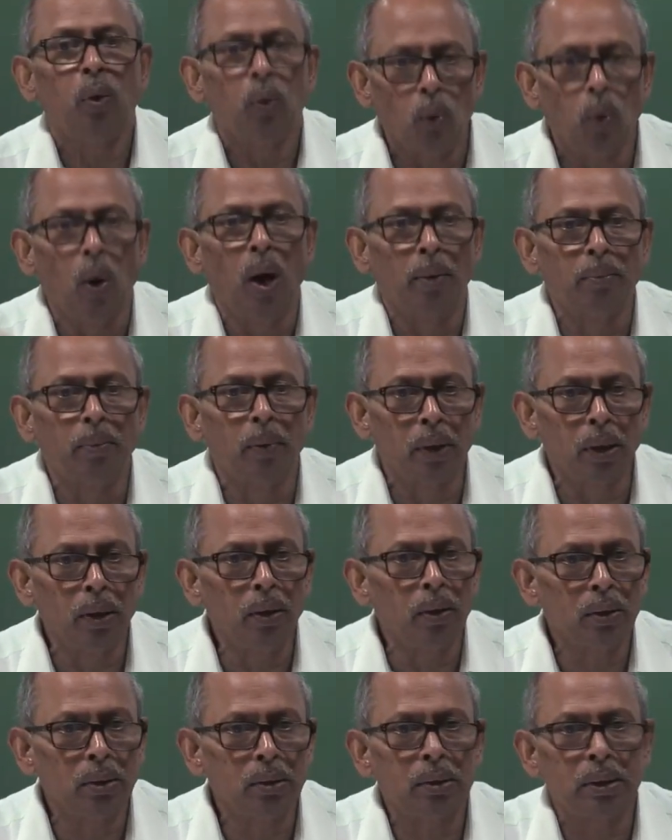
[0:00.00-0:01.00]

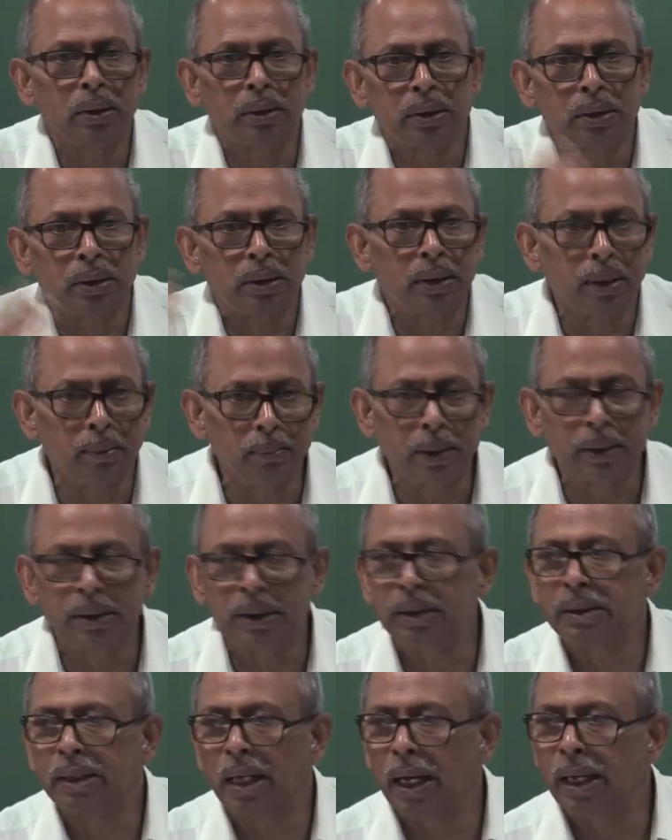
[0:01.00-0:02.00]
the
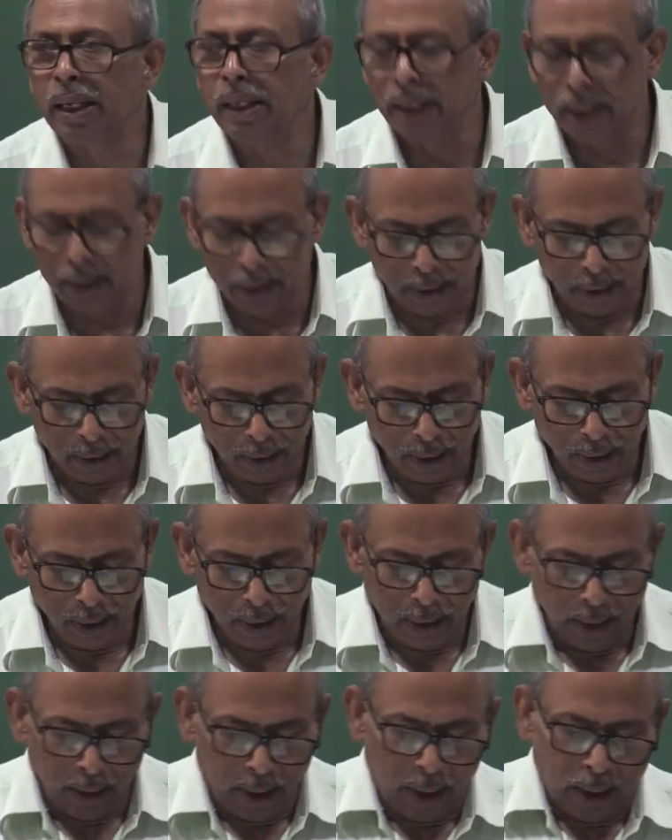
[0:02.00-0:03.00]
temperature is higher.
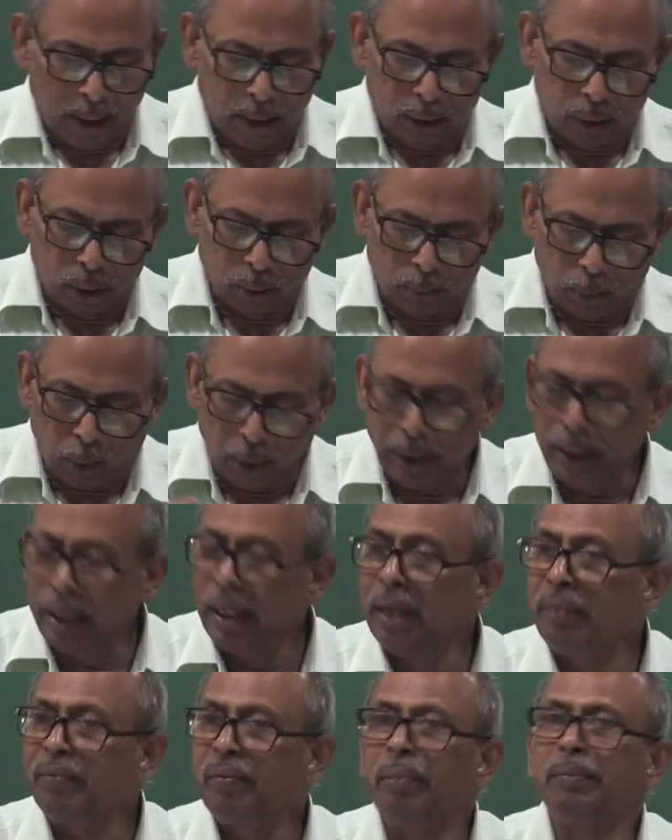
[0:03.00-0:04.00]
So body
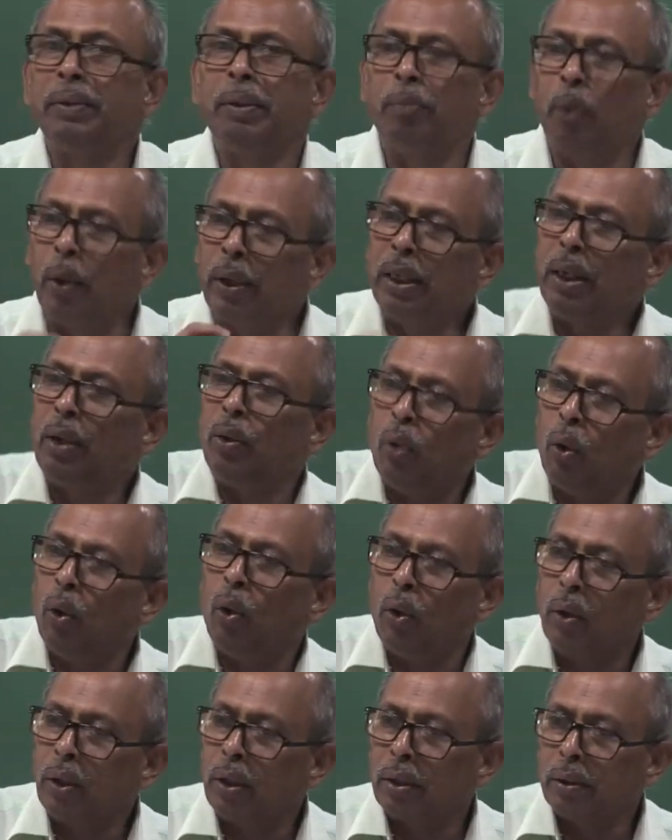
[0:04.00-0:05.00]
heat from the body
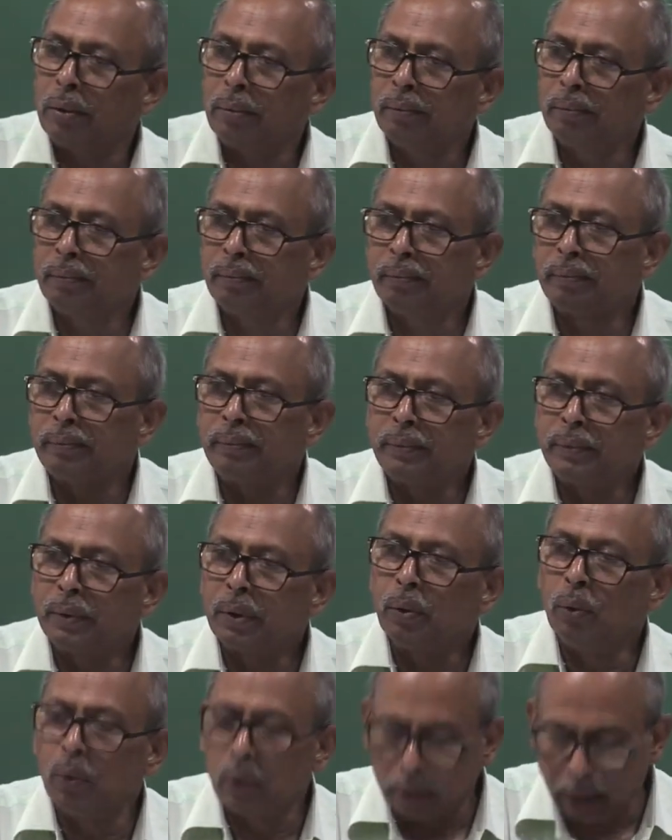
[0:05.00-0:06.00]
core
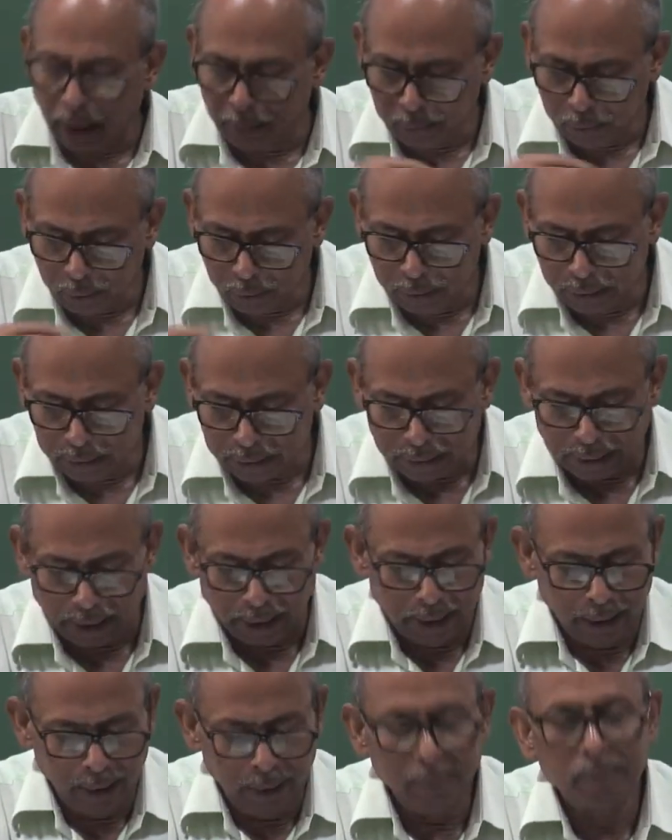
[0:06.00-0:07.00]
would come to the
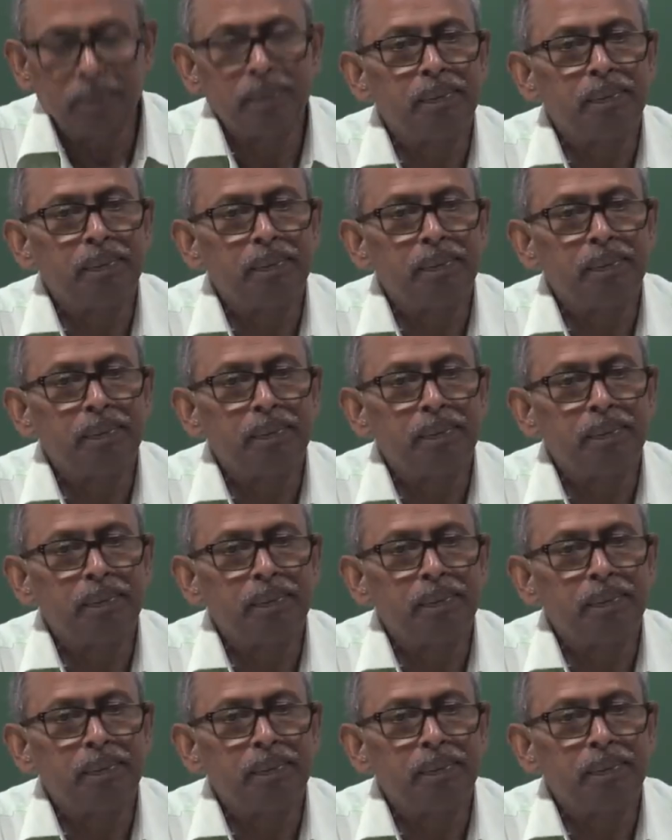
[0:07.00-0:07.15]
skin,